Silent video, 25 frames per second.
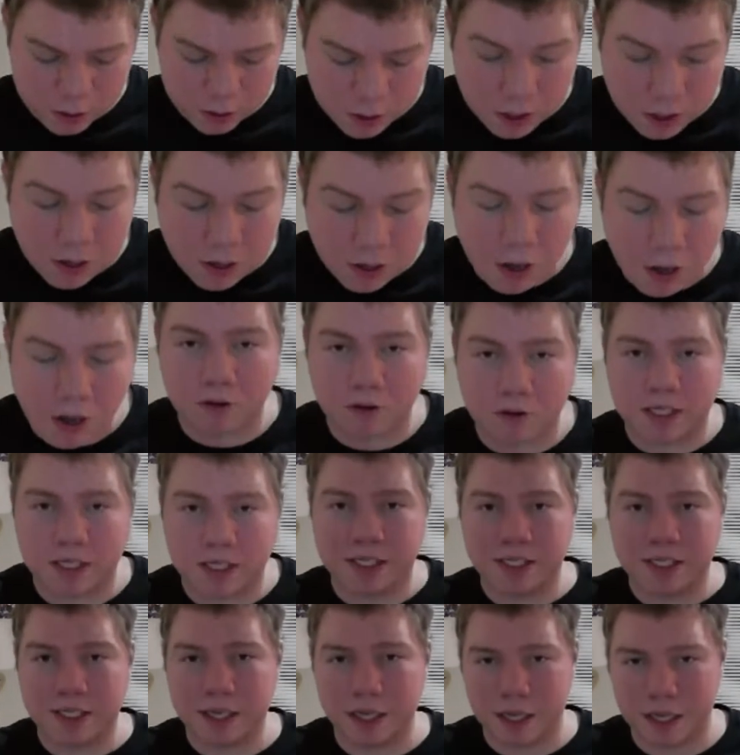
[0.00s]
Oh
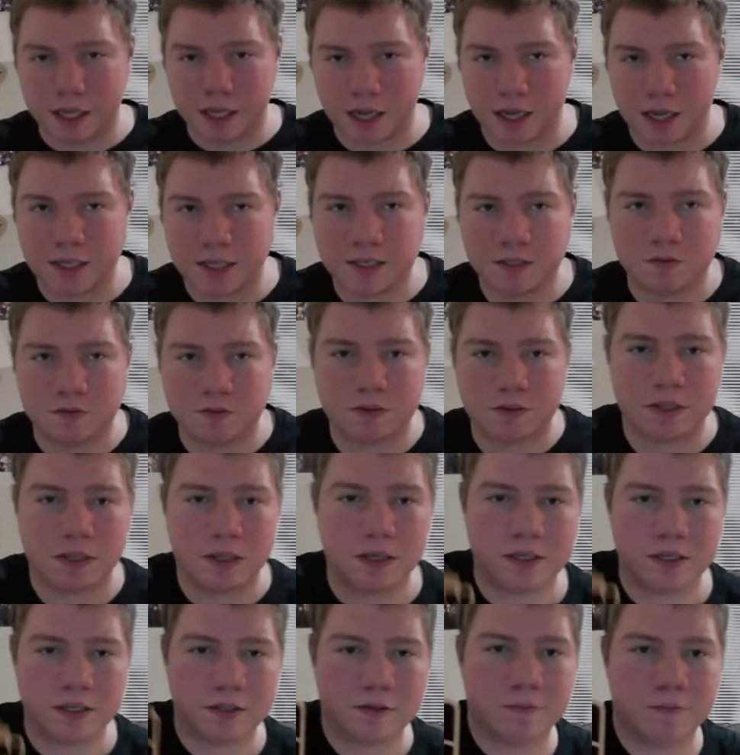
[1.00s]
shit! I just realized
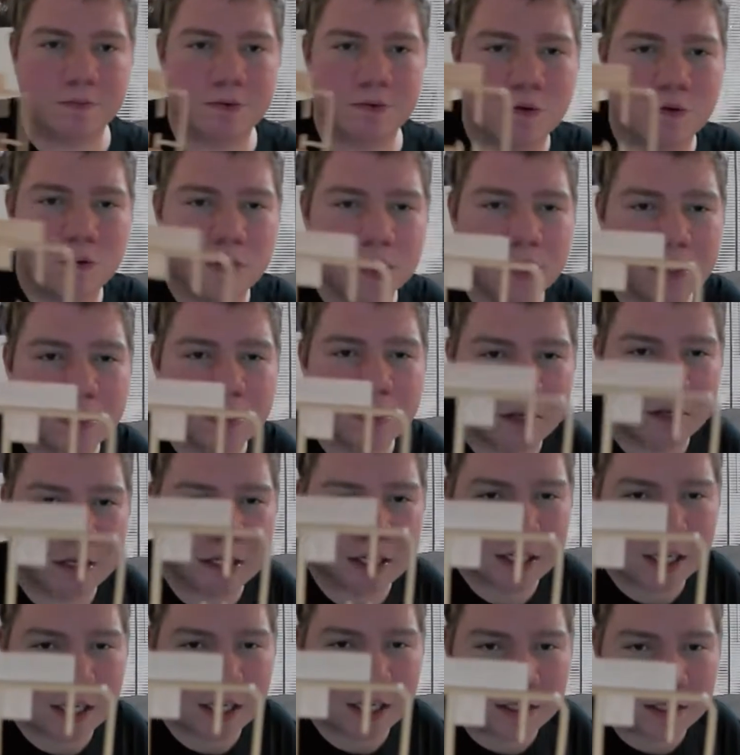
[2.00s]
a cool Easter egg. It
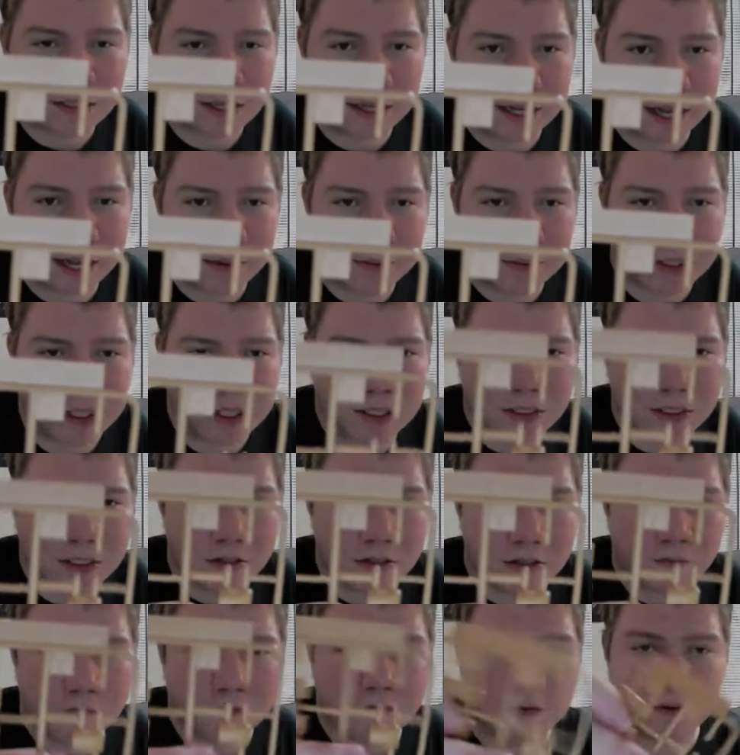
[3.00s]
has Japanese up
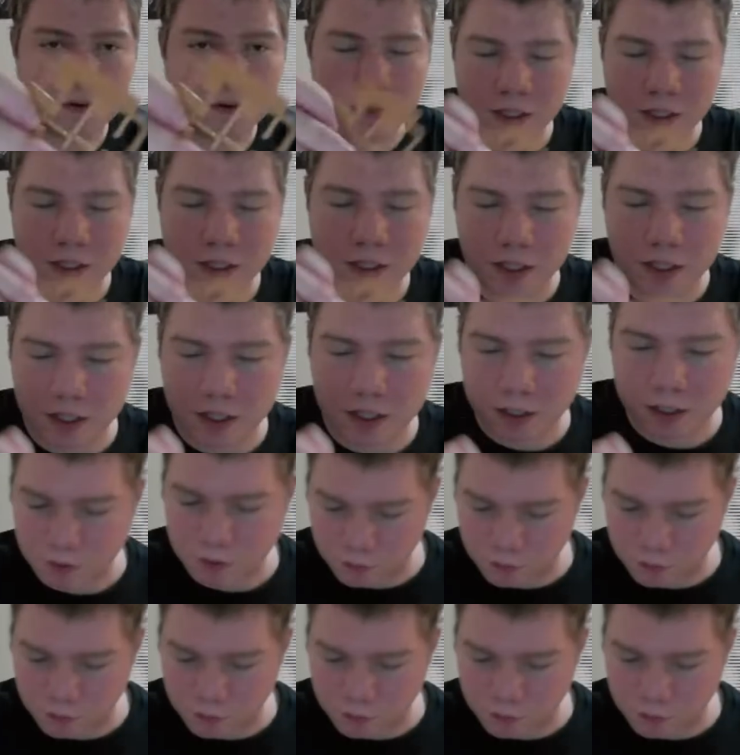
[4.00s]
front. That's cool.